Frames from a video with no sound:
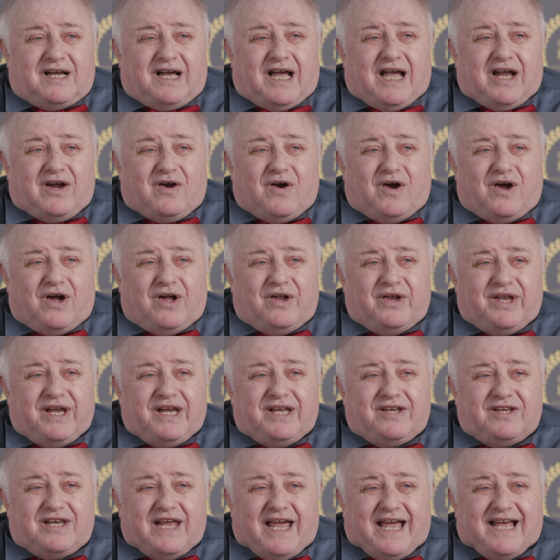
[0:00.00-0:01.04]
I called
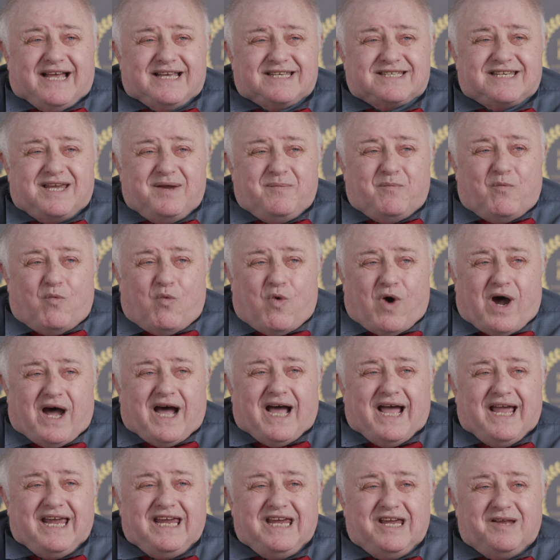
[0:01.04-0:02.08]
in to ask him
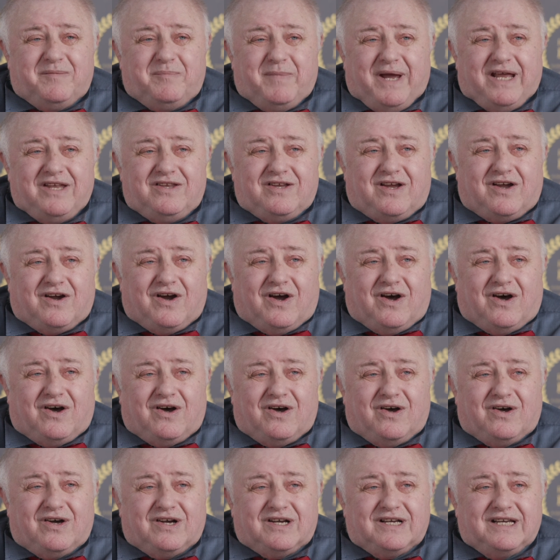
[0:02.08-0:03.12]
why he had made the
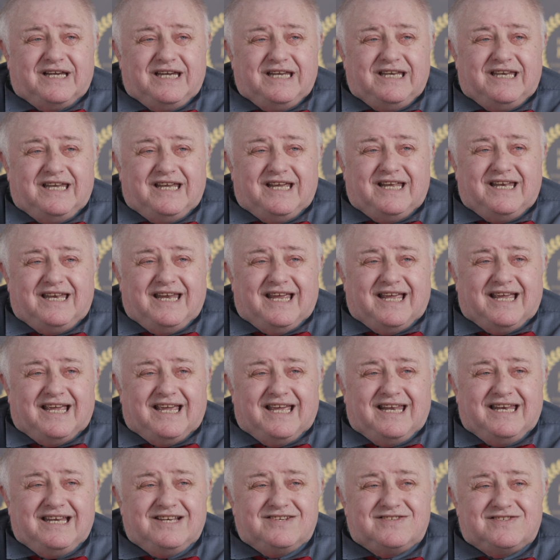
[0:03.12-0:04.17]
call. He did,
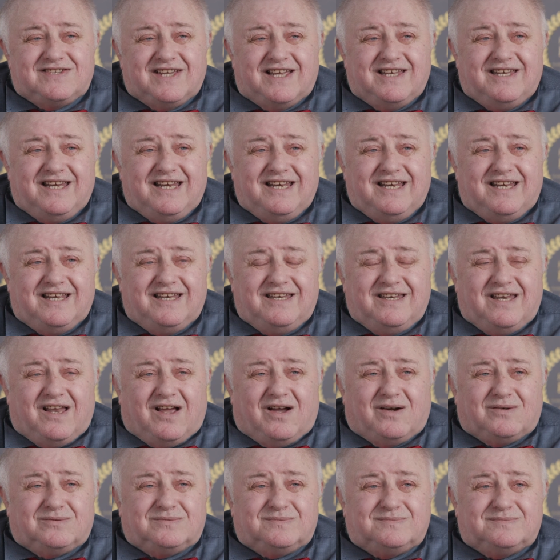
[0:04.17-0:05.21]
and he said he didn't
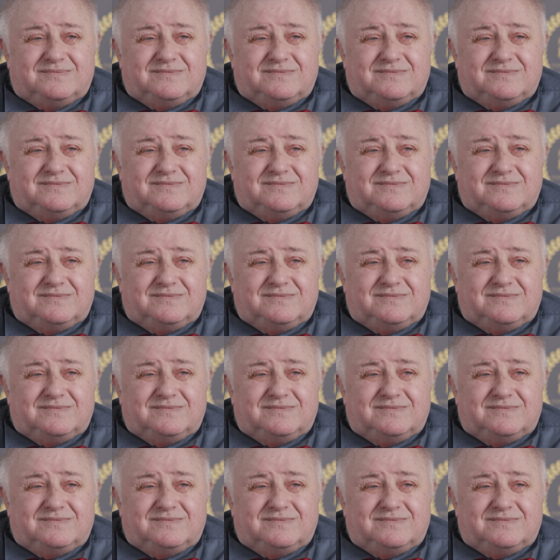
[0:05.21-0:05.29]
know.